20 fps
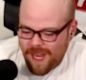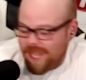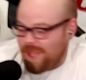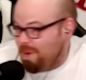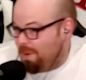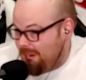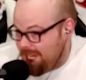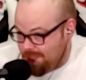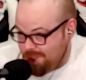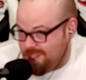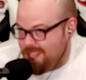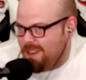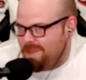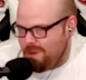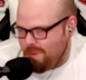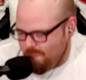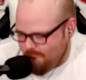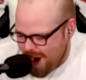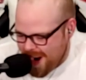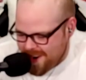by the way, she
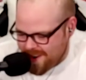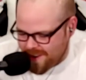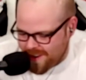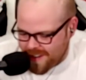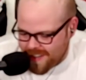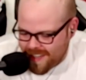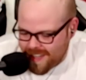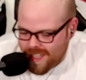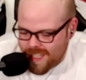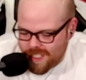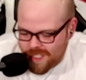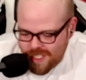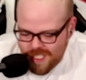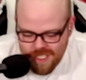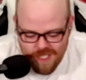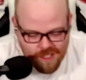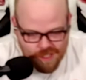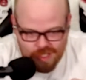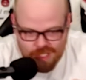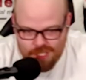never rendered, she
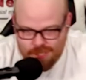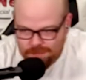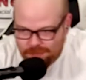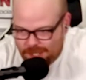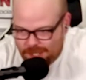just